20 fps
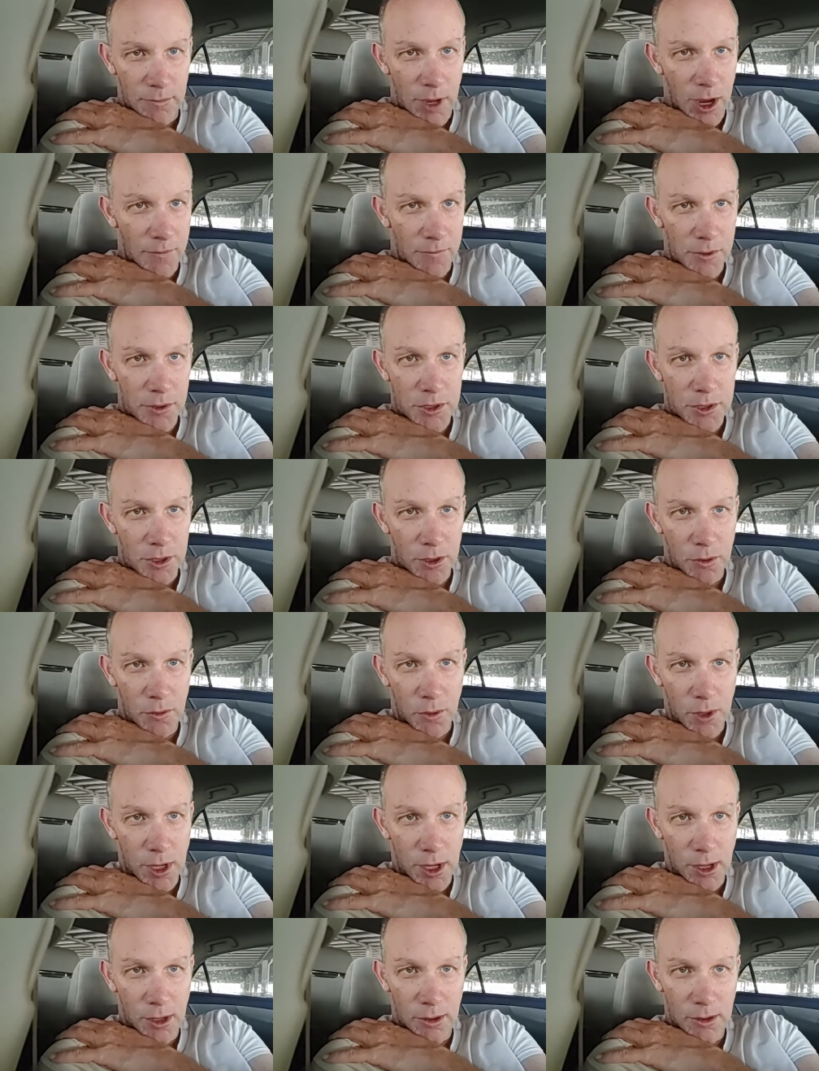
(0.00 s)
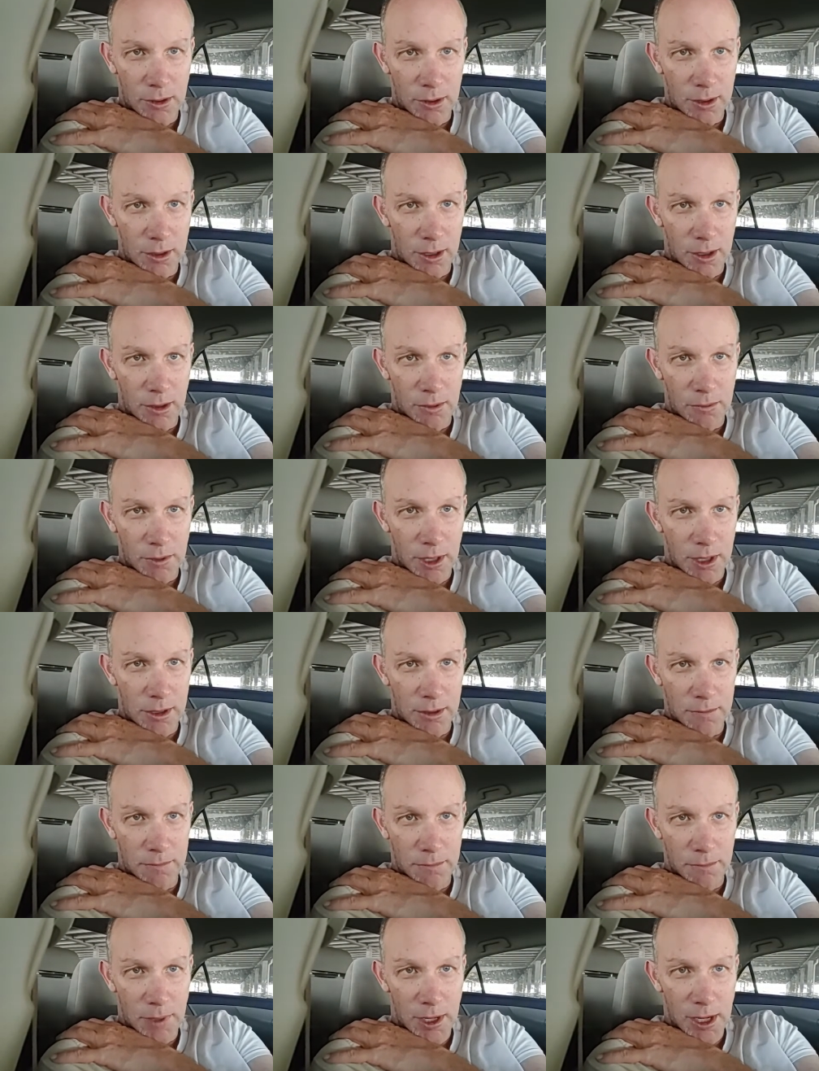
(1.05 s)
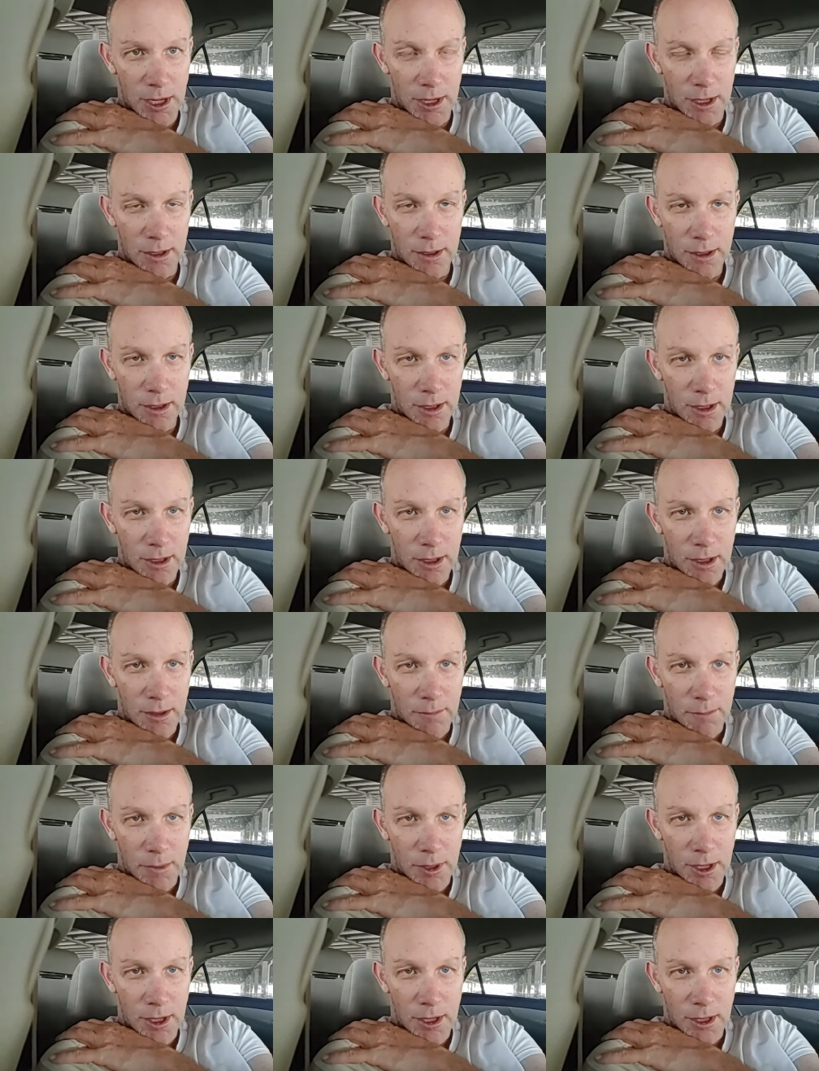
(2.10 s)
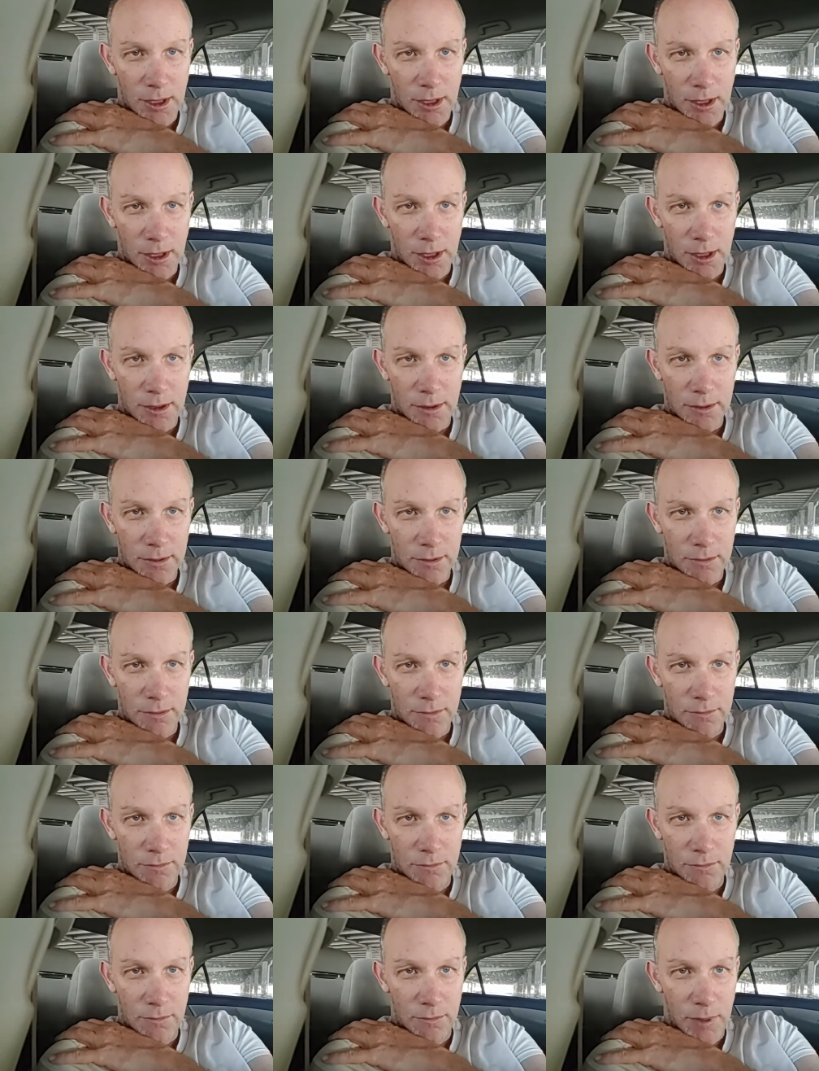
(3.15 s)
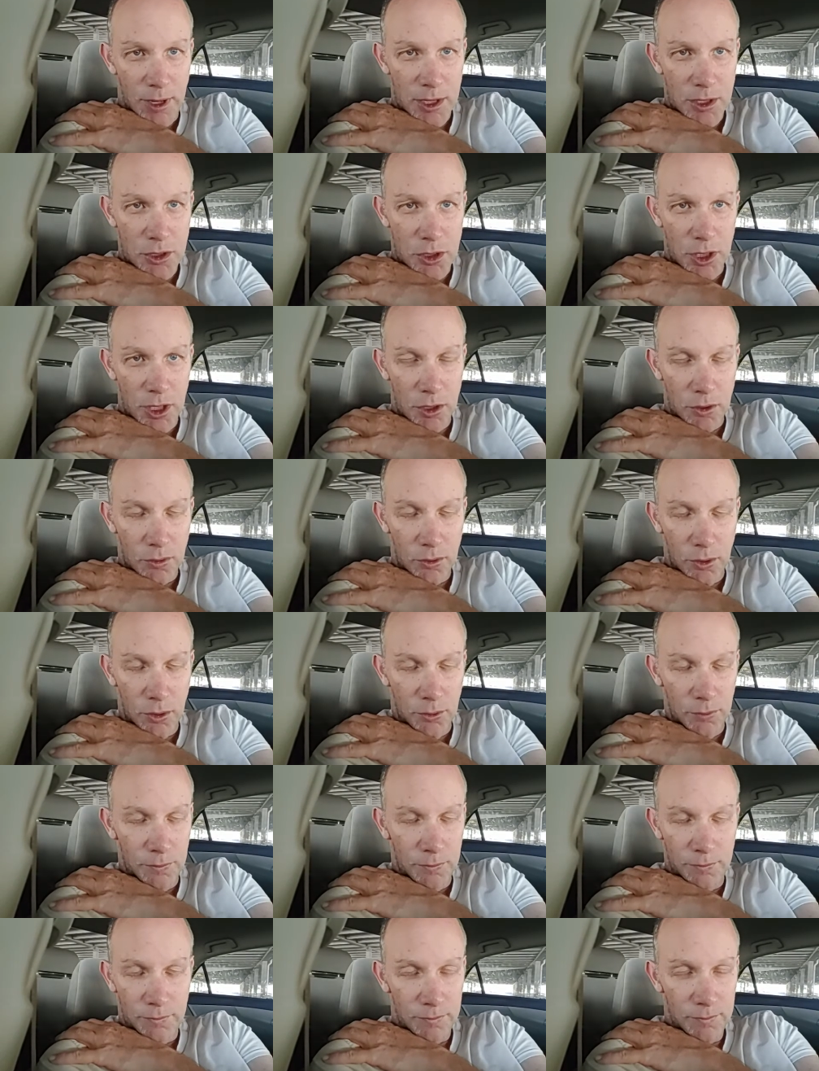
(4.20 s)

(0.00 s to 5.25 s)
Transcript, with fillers: ever so well, you know, and my my uh, my general